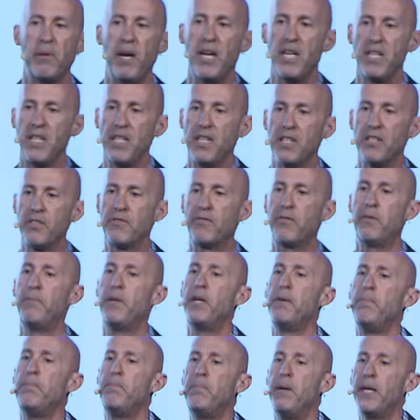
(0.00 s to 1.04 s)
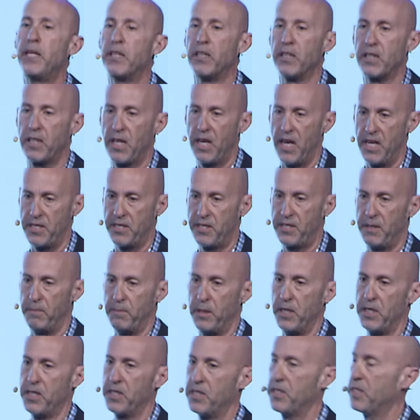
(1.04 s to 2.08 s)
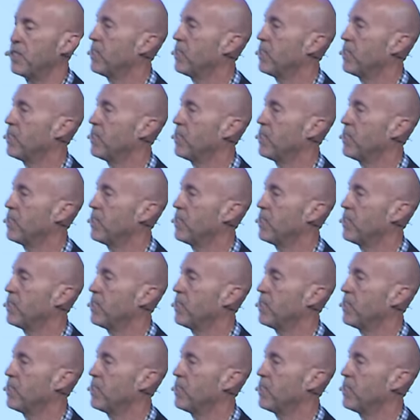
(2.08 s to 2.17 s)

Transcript: ideas from their bigger customers.